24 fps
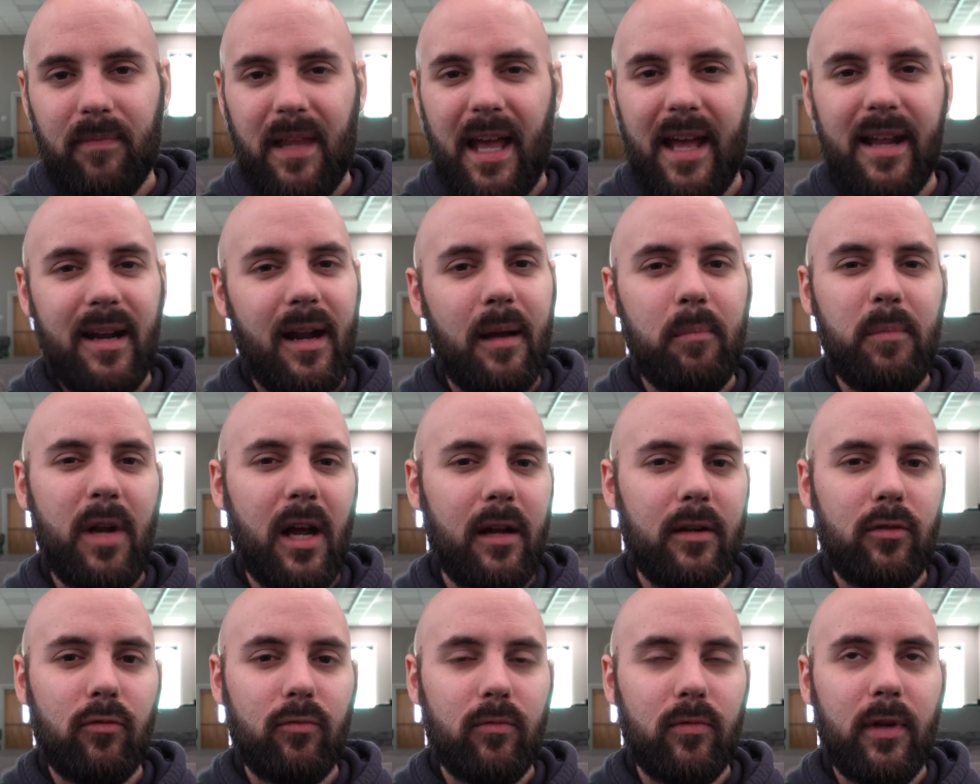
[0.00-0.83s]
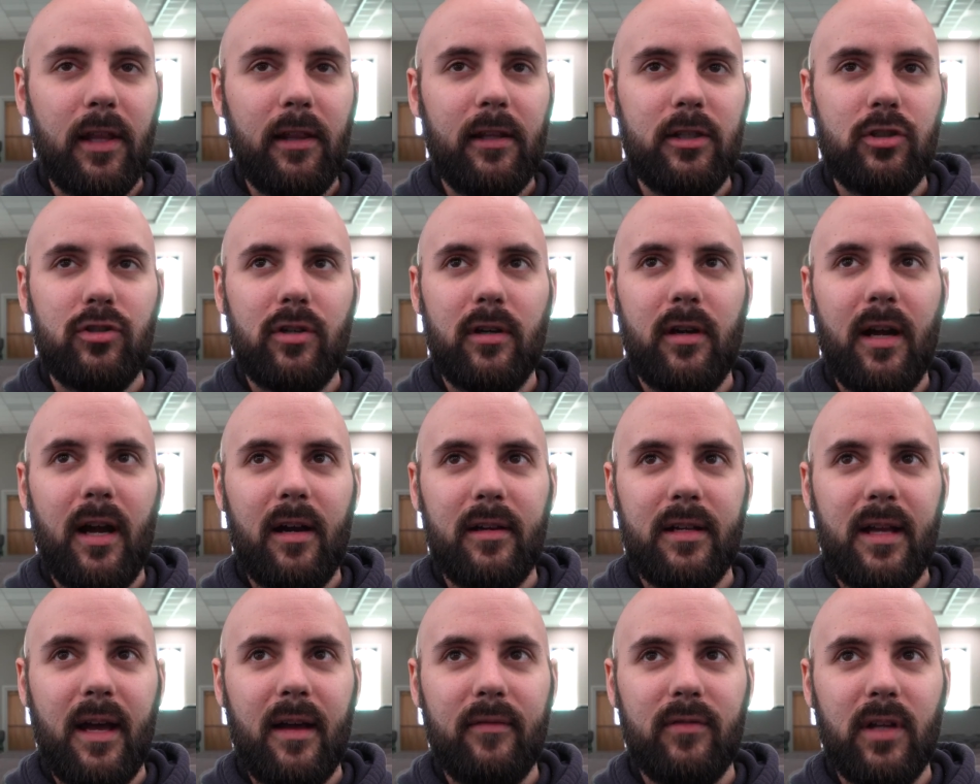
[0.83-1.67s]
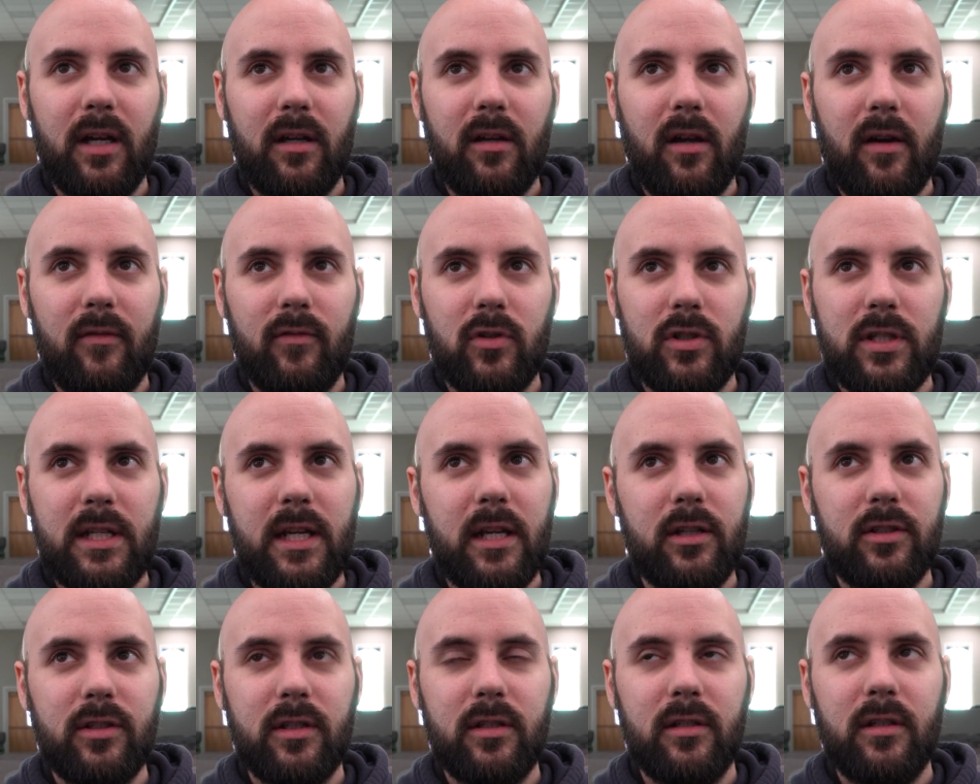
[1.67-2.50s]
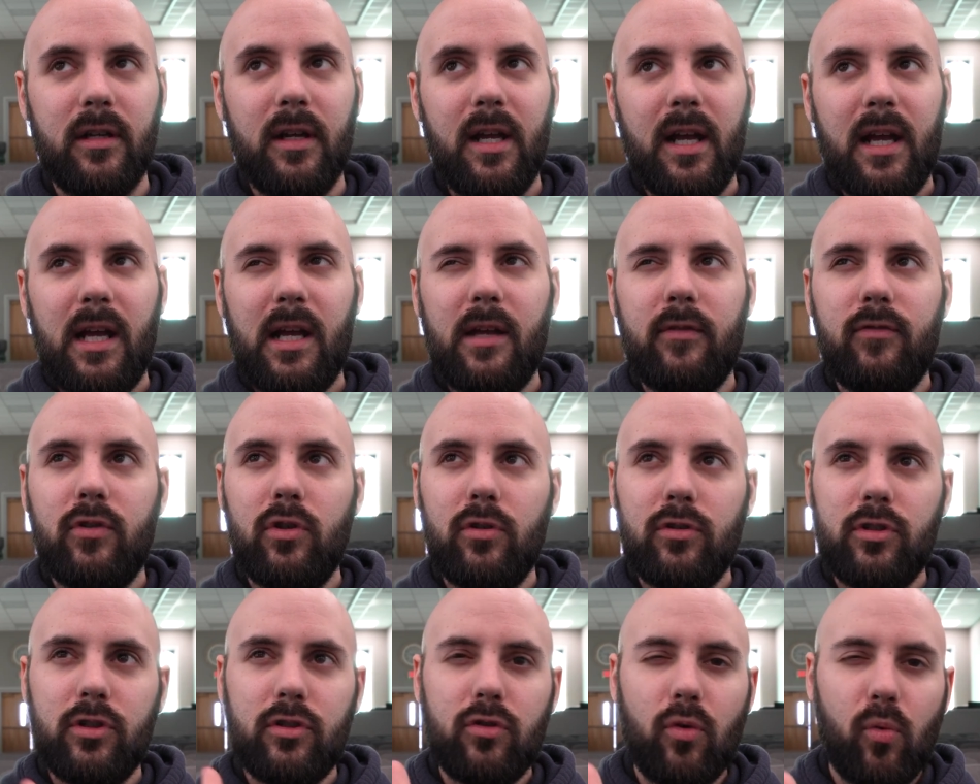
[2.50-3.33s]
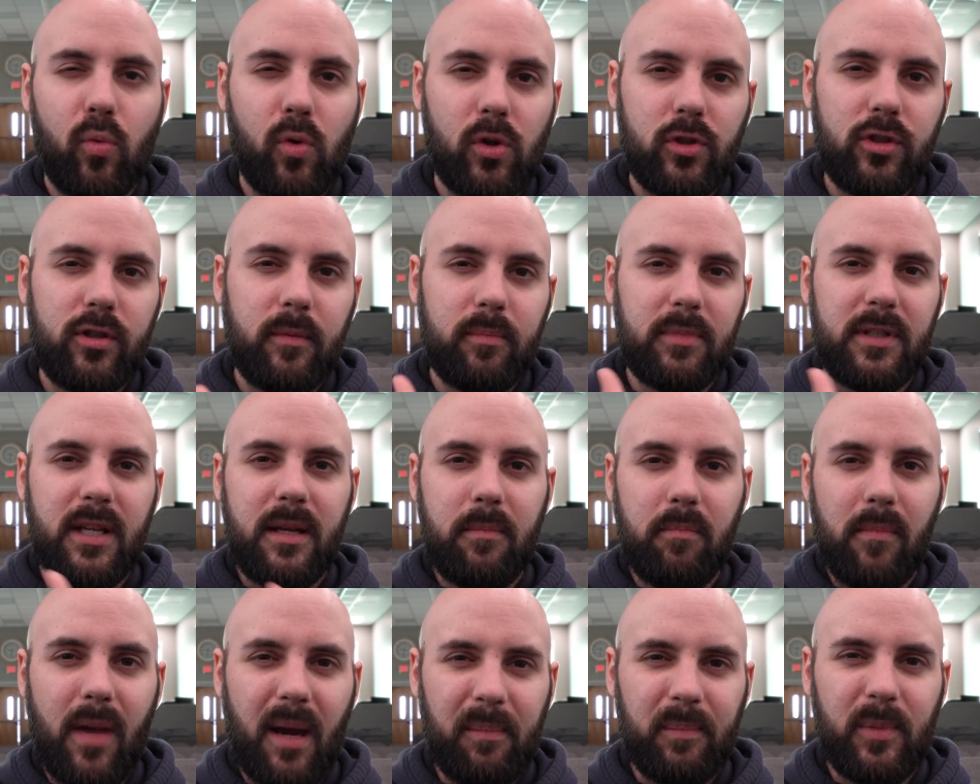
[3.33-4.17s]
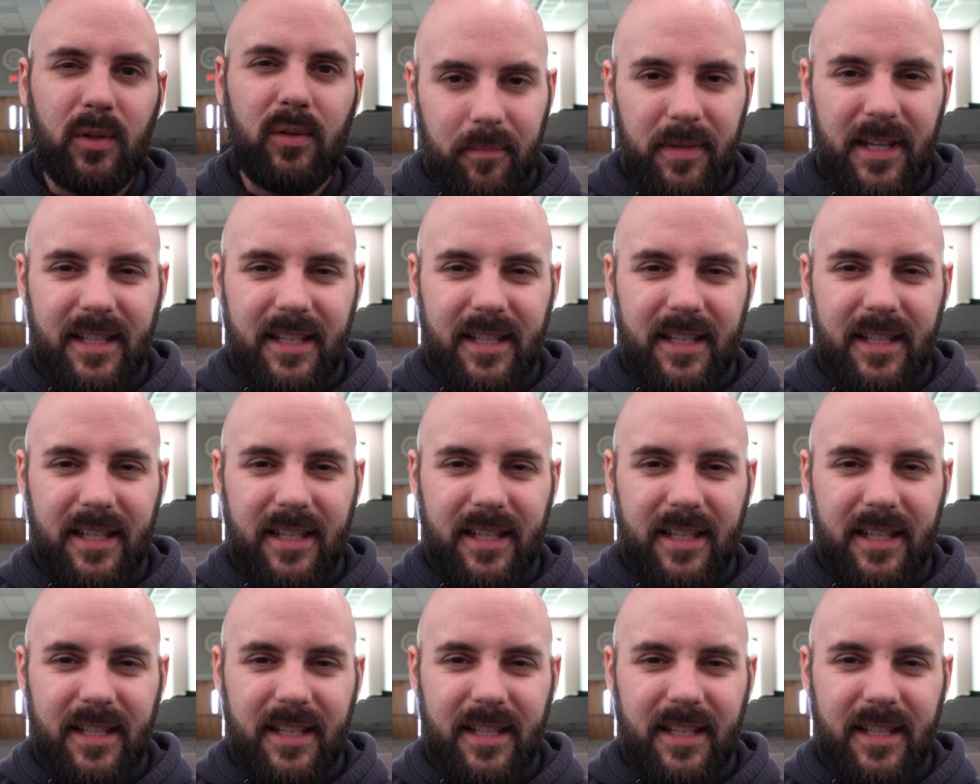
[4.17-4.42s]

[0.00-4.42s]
And I'm not really sure how you have that conversation if you're just a worship team member,